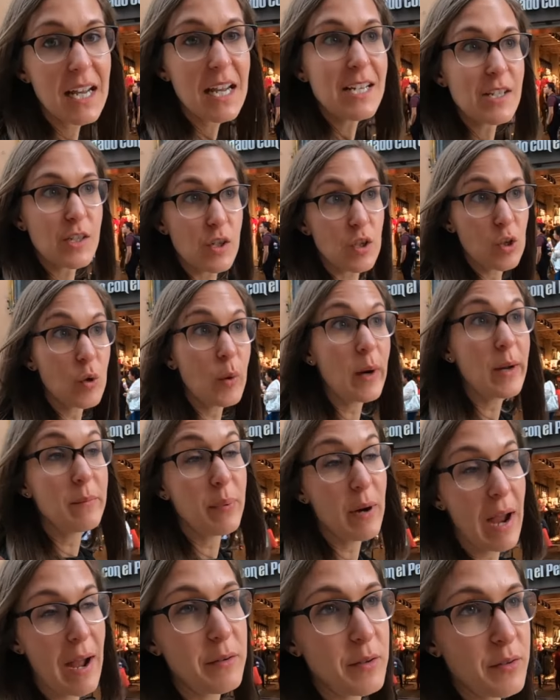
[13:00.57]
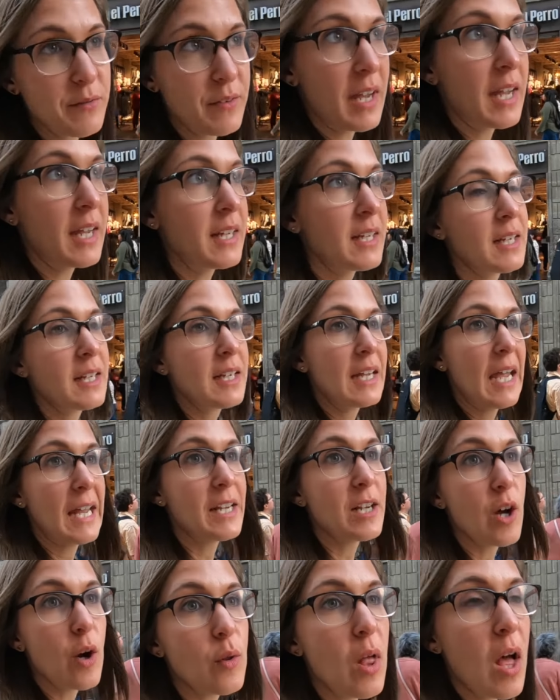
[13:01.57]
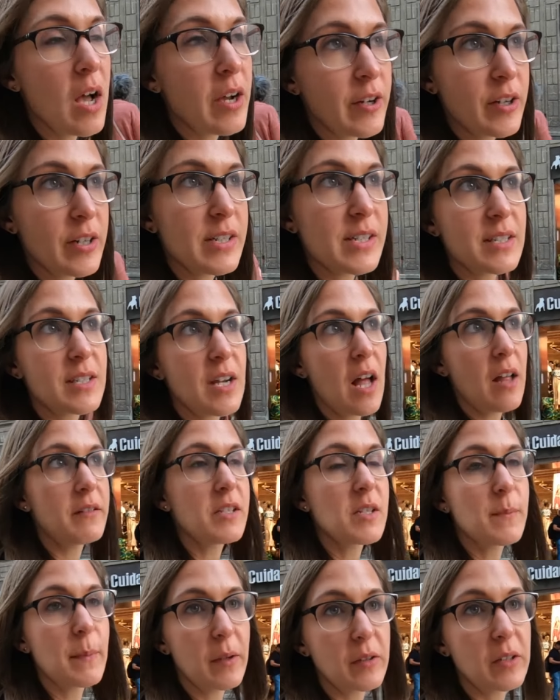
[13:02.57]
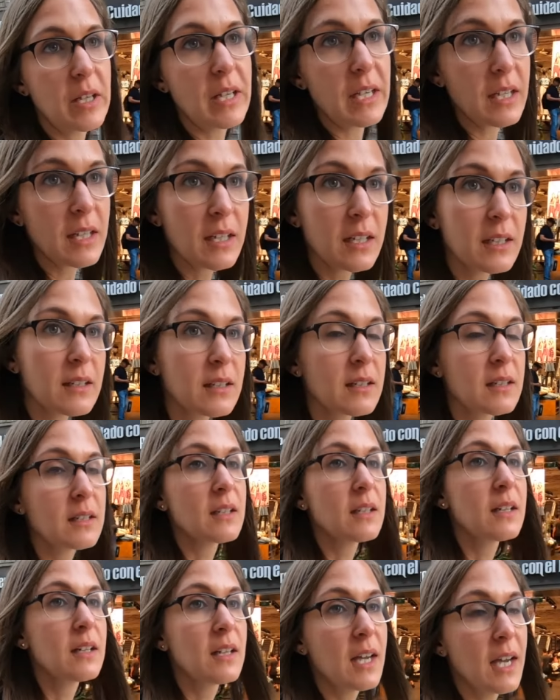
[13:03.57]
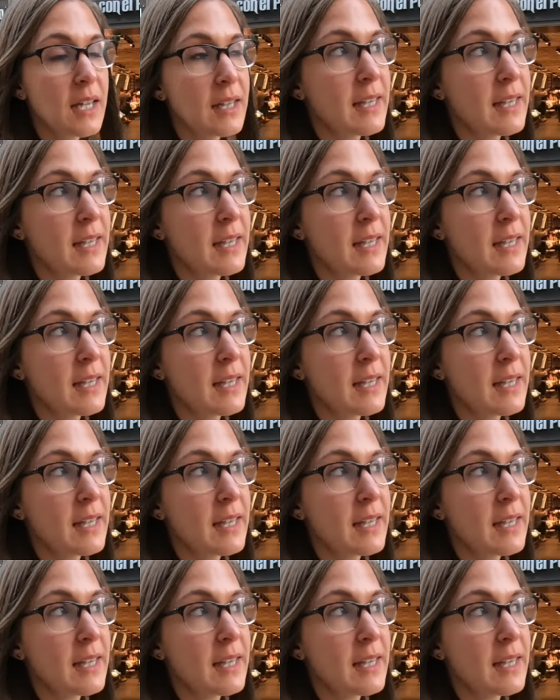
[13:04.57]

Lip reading: So they're quite proud of it. And no longer is the tallest building in